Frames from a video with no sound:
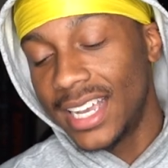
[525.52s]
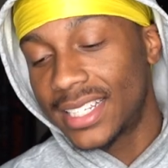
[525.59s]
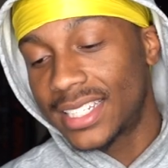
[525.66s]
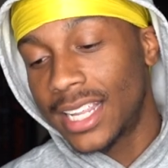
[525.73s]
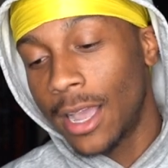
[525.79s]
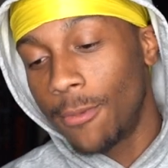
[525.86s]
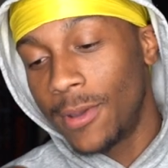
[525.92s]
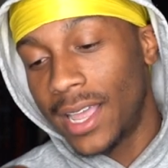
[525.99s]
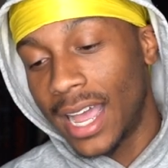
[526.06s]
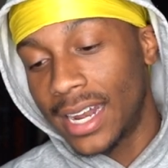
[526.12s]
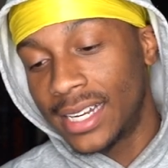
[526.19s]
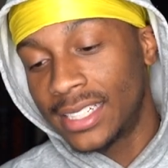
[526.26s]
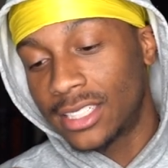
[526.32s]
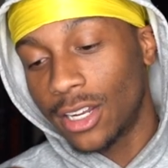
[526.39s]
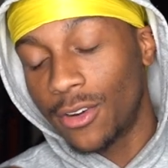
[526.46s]
Next up, we
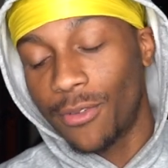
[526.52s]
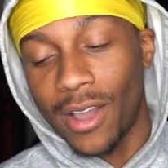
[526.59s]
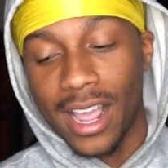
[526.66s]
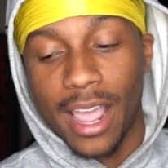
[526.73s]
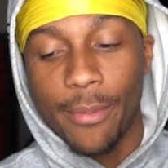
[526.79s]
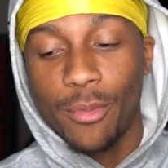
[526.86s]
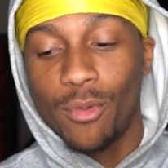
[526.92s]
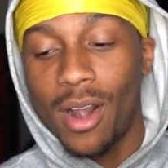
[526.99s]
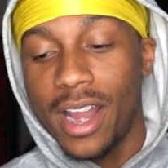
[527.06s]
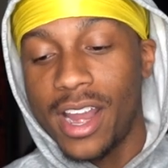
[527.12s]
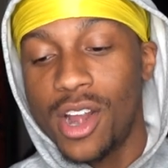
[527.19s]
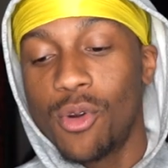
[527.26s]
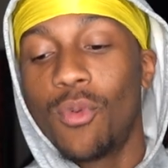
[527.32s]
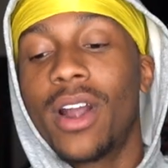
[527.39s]
got this certified gamer right here.